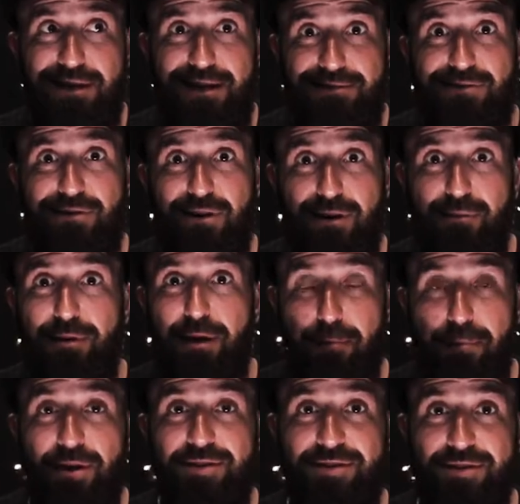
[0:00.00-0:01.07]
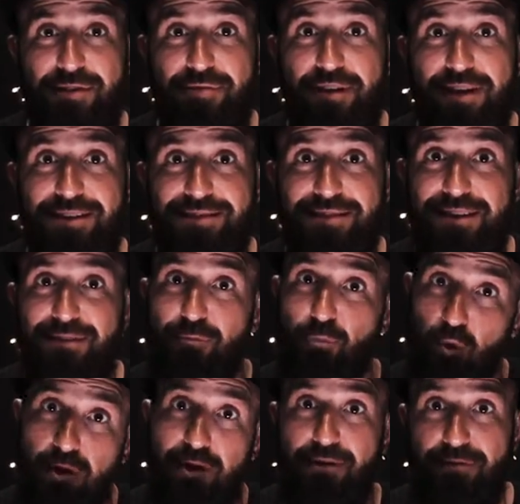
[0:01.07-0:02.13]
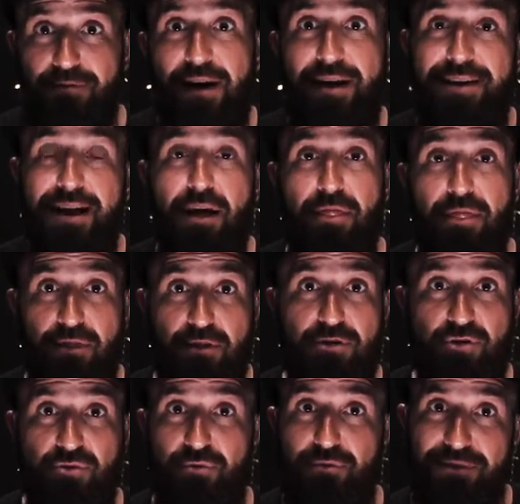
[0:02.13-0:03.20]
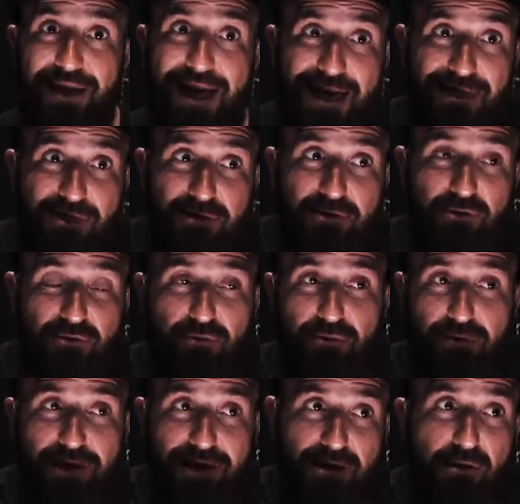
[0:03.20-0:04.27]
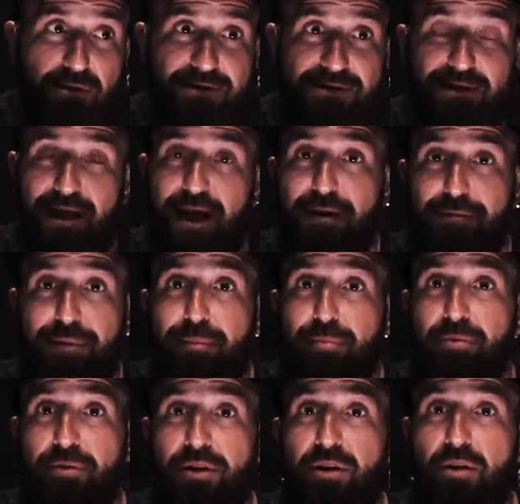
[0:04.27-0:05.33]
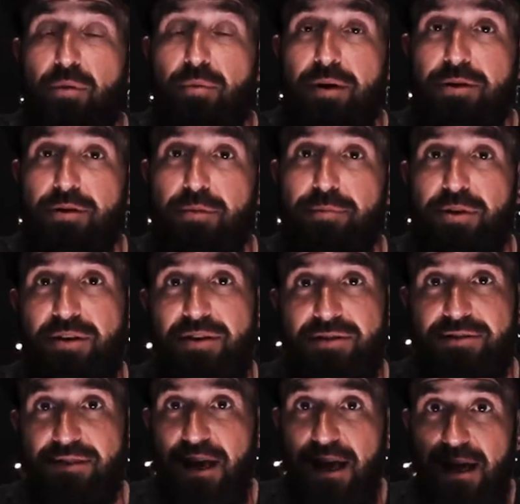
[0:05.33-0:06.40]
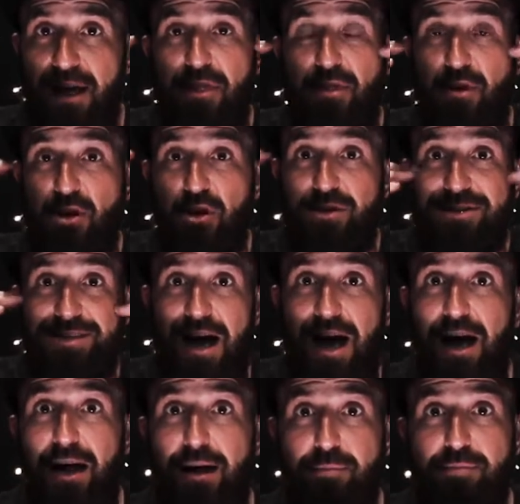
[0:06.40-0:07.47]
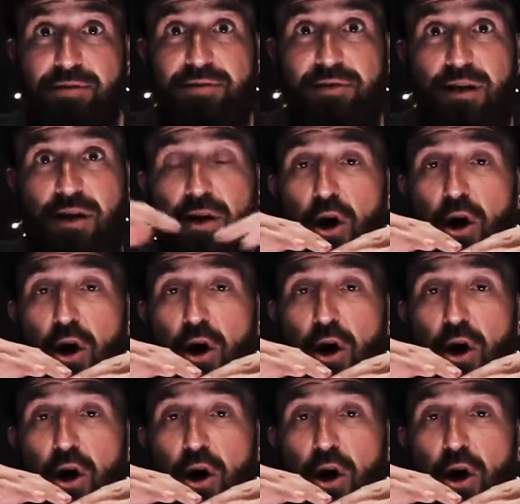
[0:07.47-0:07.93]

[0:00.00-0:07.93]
it's going to be a punch in the face and we're going to find out the truth. And the truth, I know, is a lot of people are going to go under because the good times